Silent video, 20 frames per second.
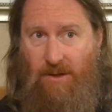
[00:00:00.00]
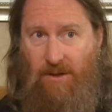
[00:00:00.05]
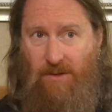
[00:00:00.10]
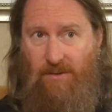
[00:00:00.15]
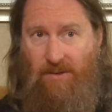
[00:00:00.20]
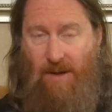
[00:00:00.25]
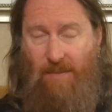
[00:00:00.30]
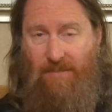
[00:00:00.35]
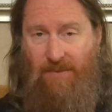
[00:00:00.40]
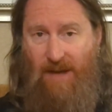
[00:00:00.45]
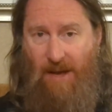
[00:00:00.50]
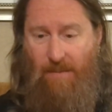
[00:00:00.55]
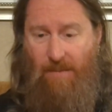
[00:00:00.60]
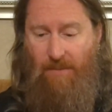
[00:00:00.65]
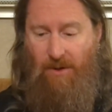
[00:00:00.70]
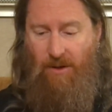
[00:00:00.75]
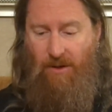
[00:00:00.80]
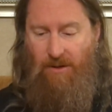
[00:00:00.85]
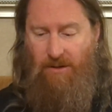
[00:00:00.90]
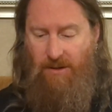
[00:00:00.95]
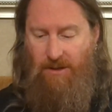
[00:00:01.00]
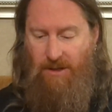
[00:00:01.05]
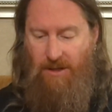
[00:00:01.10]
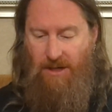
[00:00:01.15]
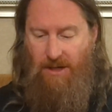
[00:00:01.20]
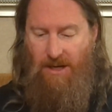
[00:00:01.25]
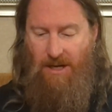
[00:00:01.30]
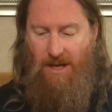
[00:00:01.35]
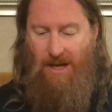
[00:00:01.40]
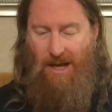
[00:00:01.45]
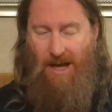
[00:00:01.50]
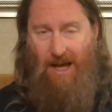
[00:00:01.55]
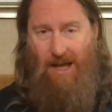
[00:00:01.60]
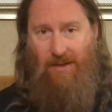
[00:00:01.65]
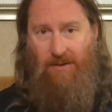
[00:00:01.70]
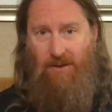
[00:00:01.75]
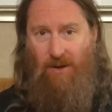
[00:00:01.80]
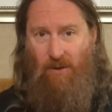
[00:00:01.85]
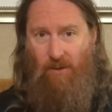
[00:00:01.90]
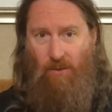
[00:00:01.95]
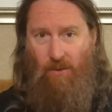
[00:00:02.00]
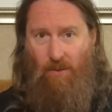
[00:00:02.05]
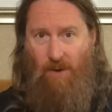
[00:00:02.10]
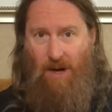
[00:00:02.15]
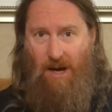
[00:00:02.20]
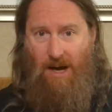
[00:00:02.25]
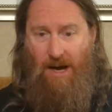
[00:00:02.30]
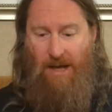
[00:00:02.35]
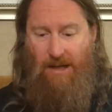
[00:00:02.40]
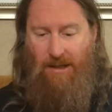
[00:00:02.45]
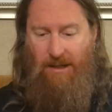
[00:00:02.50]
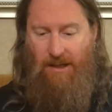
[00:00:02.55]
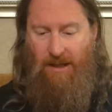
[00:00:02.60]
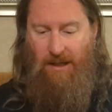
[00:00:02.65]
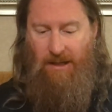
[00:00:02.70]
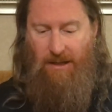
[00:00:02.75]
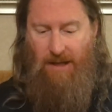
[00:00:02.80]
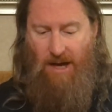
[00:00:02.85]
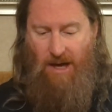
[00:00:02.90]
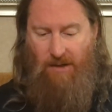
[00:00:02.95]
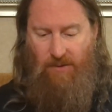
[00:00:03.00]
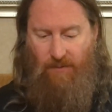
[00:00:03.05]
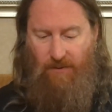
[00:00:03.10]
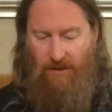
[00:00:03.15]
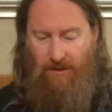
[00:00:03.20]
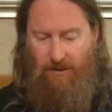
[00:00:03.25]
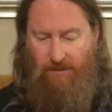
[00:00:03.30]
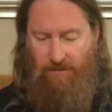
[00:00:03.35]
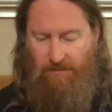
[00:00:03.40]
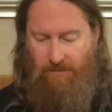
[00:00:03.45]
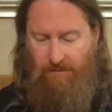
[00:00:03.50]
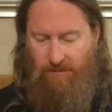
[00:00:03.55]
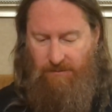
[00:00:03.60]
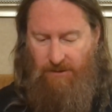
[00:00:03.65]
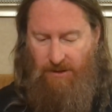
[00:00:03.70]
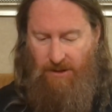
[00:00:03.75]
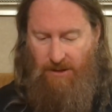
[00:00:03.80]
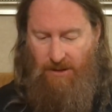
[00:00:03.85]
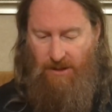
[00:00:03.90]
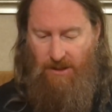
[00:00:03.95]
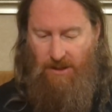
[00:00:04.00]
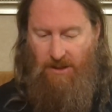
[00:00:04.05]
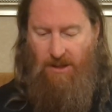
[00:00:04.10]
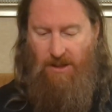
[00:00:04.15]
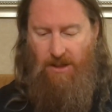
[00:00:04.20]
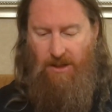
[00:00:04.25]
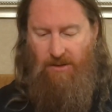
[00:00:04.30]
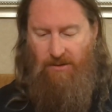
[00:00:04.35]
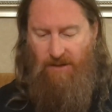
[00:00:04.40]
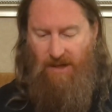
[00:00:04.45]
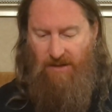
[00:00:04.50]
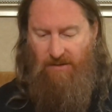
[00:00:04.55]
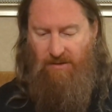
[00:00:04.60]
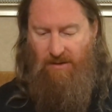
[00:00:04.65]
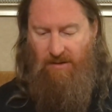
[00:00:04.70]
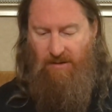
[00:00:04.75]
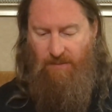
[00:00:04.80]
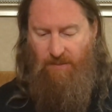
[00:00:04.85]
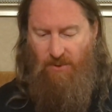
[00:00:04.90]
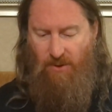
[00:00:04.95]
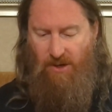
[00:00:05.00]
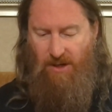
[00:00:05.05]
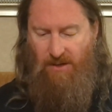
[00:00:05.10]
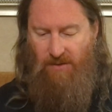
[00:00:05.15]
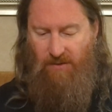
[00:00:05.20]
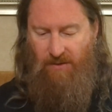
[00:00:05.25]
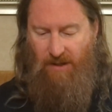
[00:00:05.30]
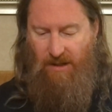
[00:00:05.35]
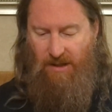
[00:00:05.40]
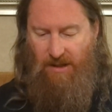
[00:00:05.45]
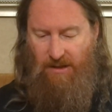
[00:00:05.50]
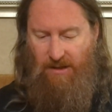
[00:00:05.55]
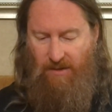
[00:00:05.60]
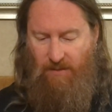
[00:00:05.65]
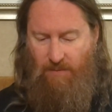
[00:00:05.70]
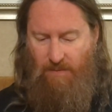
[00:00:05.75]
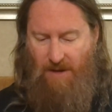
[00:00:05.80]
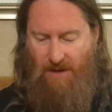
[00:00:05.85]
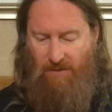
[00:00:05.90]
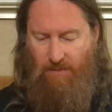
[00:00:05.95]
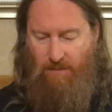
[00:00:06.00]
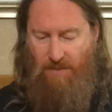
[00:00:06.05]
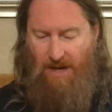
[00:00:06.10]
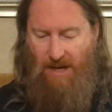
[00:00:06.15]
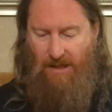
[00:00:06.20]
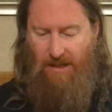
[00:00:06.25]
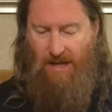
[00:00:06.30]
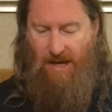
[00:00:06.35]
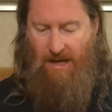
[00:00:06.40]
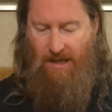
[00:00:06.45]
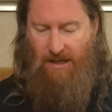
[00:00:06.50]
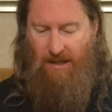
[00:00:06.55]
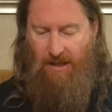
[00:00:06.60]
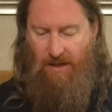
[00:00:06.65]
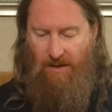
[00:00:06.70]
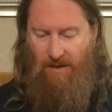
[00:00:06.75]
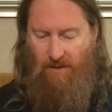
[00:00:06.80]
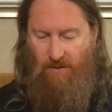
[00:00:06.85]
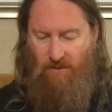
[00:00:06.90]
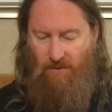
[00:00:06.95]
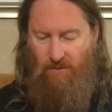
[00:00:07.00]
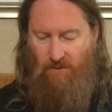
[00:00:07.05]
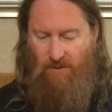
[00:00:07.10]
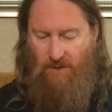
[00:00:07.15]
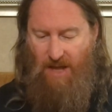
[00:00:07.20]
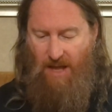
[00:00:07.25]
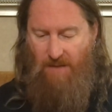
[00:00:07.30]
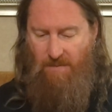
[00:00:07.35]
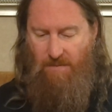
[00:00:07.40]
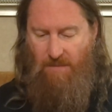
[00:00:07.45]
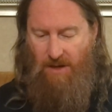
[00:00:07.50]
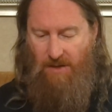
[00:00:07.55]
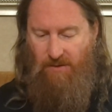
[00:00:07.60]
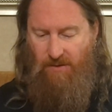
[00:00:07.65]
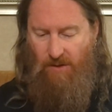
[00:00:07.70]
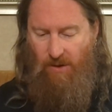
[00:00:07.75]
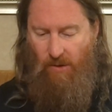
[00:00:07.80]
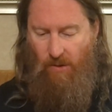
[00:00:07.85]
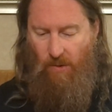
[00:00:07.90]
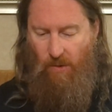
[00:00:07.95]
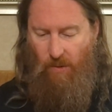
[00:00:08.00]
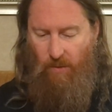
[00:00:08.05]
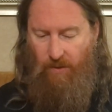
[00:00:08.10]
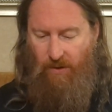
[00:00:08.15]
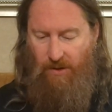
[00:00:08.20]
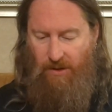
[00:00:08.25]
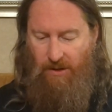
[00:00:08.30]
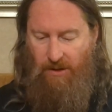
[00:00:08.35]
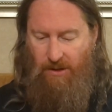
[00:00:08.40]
September at Total Wine in Knoxville. So that's disappointing to see that this Best Buy date is 10 months old.